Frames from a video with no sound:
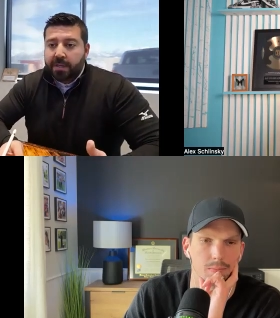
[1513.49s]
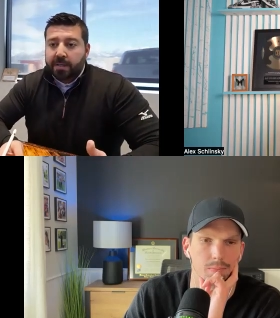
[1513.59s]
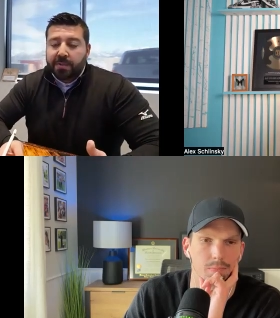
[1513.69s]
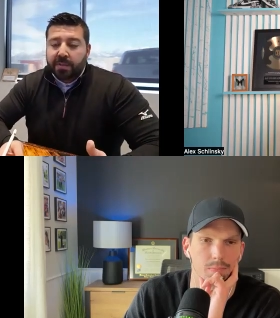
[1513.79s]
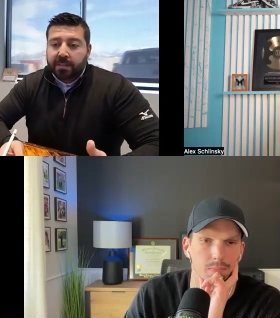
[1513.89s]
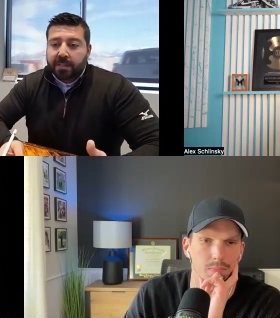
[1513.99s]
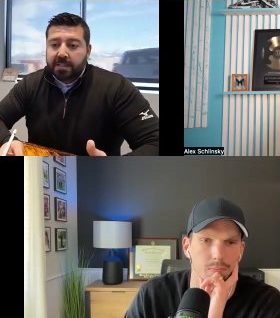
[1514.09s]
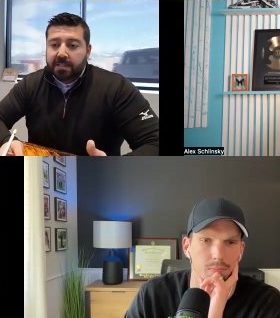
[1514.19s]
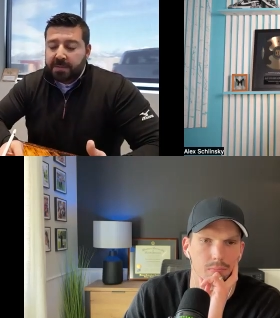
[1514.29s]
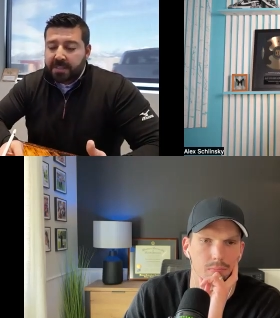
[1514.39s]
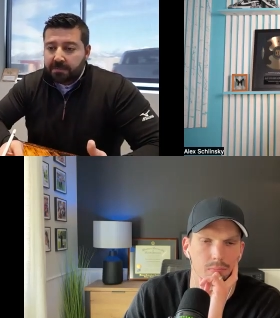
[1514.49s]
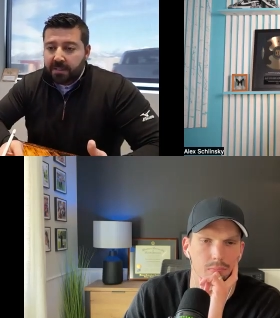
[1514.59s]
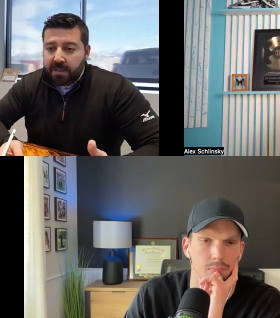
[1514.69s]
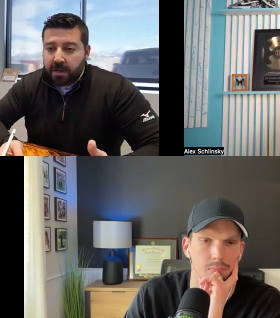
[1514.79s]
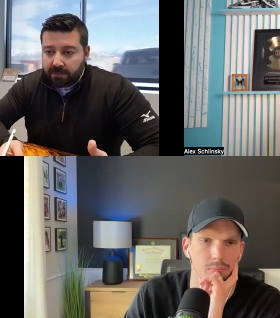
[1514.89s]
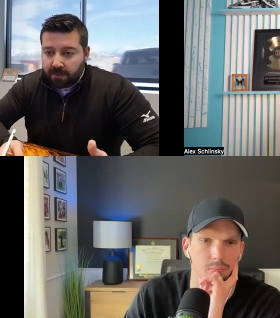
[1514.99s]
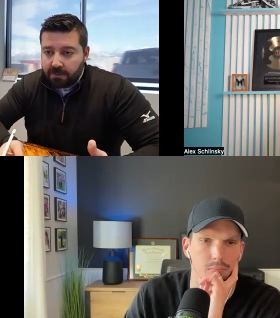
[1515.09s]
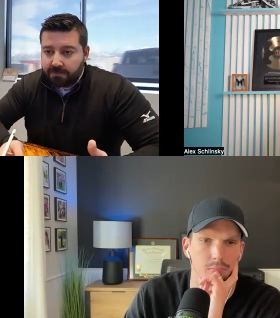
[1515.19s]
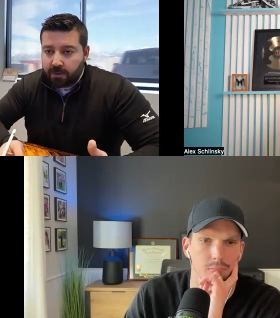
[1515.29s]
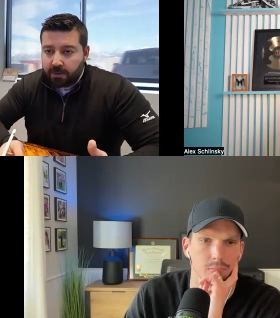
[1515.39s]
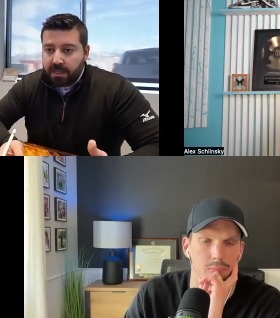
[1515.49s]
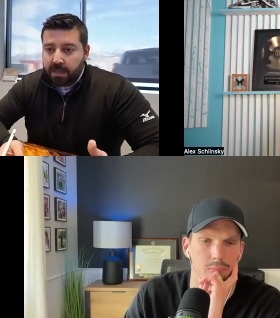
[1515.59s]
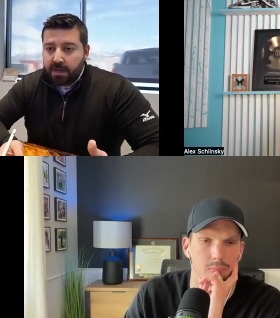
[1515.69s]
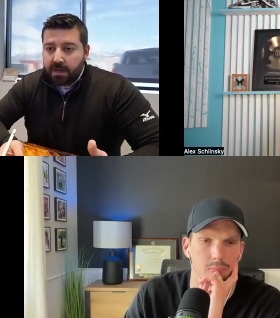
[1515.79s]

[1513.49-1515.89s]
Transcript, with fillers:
Speaker 1: We can build a list specifically off law firms